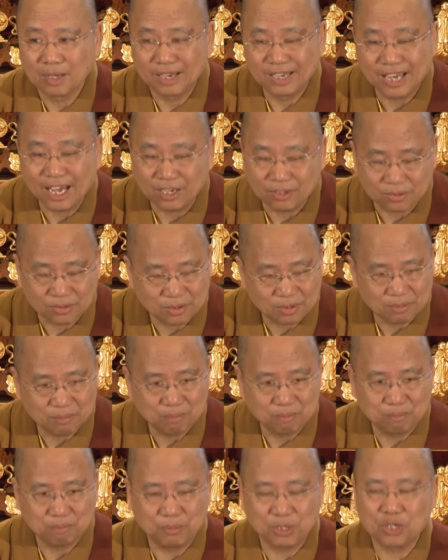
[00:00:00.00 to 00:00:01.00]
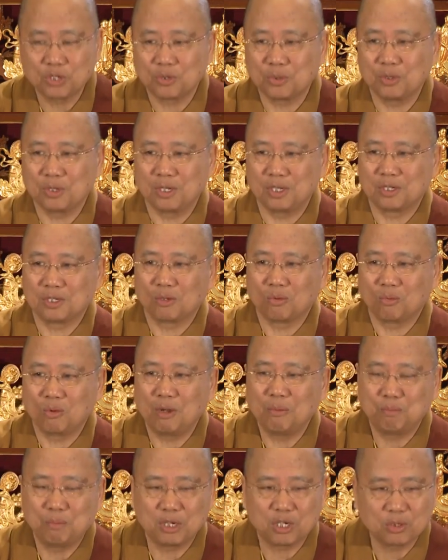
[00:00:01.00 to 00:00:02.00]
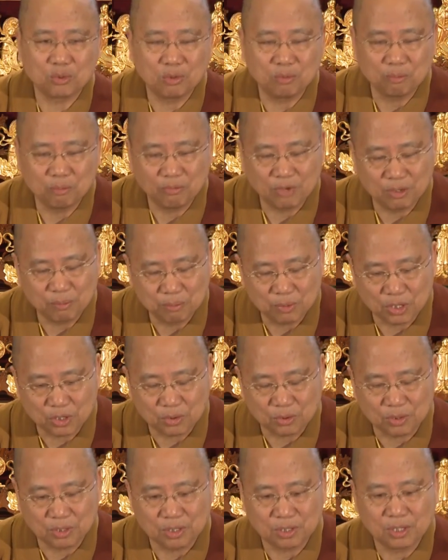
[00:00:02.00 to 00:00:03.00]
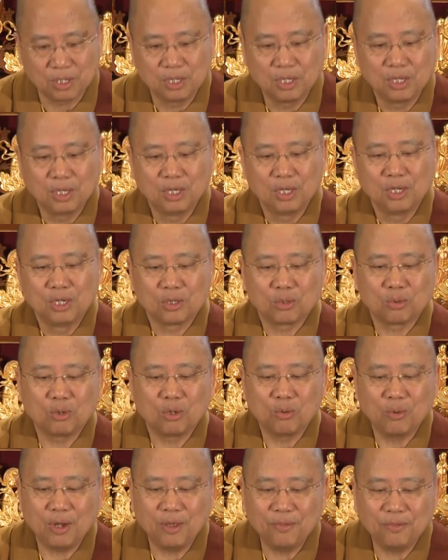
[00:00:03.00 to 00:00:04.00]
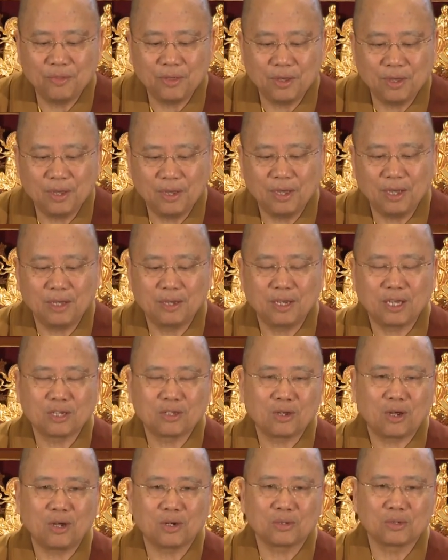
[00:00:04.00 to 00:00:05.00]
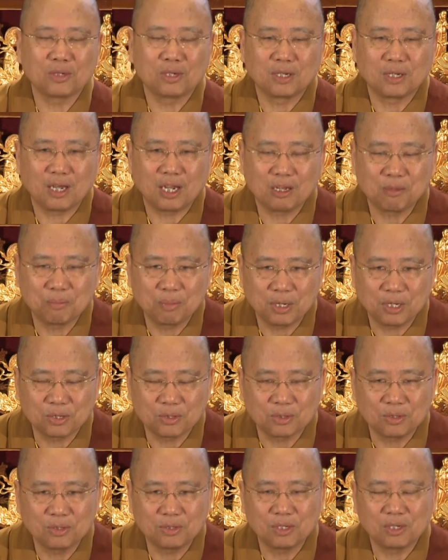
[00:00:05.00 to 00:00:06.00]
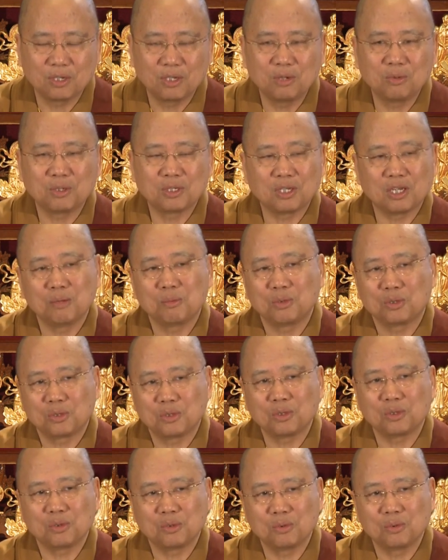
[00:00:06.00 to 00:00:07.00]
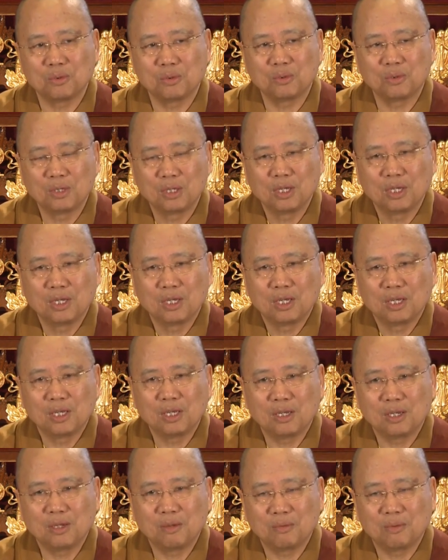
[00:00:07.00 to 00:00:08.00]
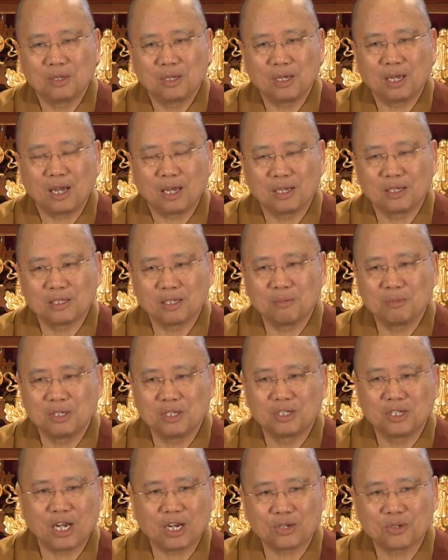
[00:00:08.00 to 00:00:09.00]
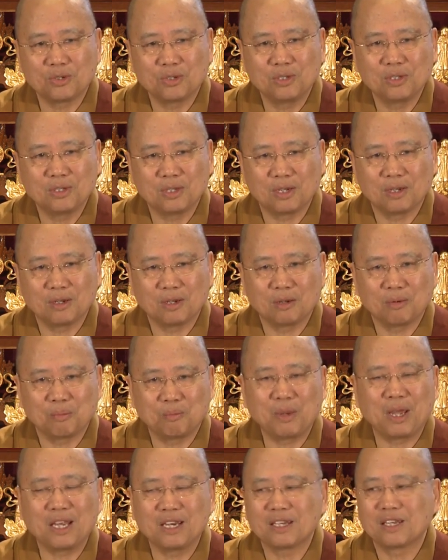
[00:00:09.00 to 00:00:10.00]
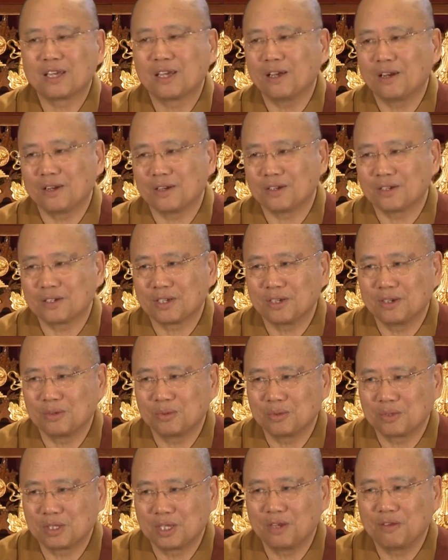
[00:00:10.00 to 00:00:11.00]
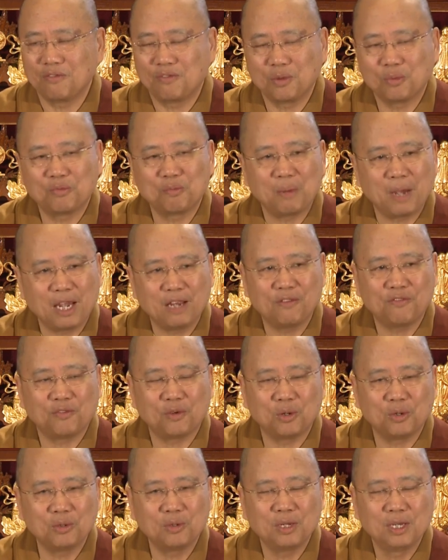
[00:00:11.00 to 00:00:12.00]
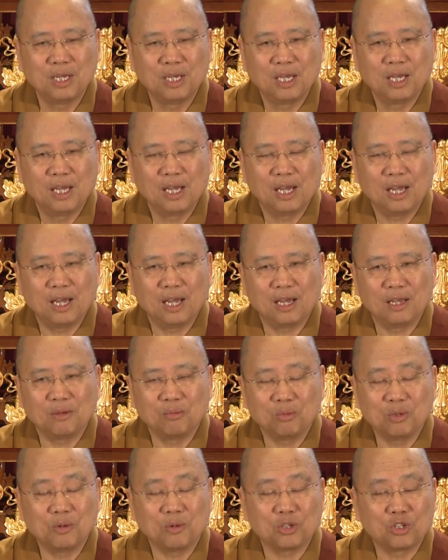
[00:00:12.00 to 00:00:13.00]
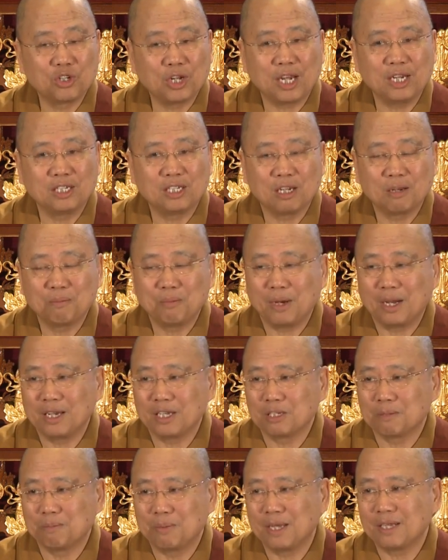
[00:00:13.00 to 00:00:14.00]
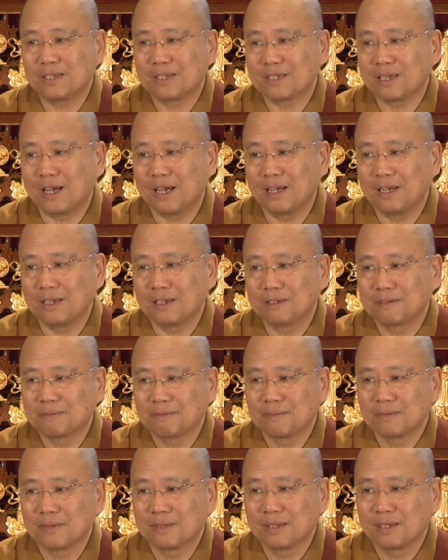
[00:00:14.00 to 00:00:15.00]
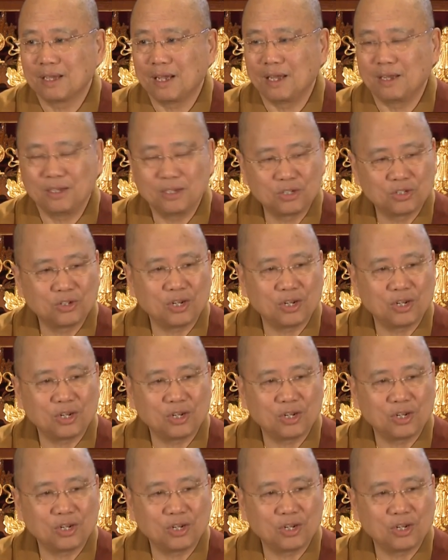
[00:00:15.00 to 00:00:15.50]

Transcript: nuns, bhikshunis, 1 bhikshu and 1 bhikshunis. So we went there, and I talked to the dying patient, and he was able to, he had some injections, painkillers who didn't feel painful, and we were chanting by his bedside, and he's